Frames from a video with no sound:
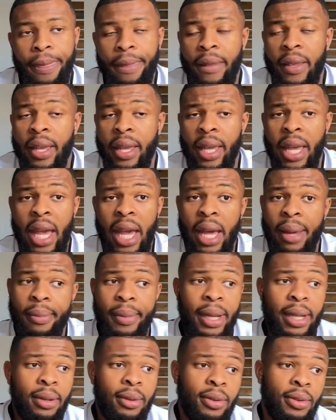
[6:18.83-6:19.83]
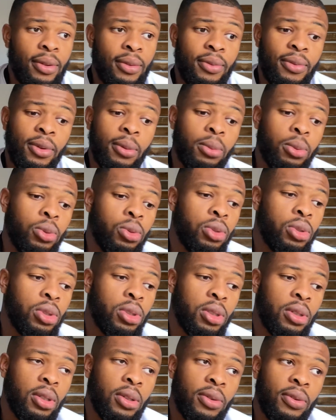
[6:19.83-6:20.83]
yeah, man, football's
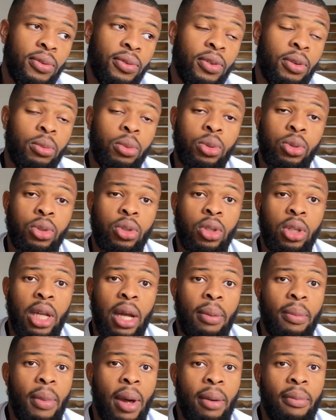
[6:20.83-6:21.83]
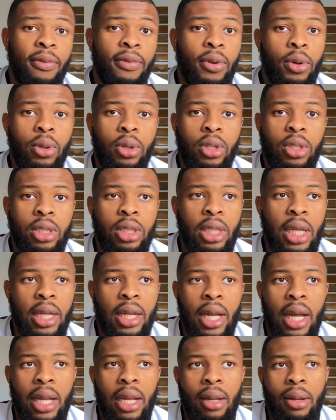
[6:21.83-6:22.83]
good. I'm focused, and
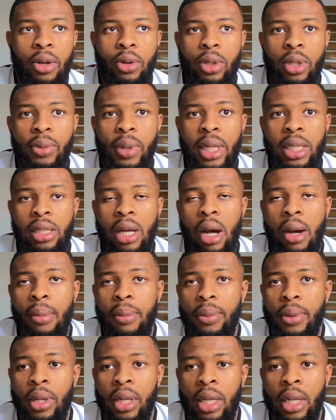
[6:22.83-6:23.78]
the only way is up.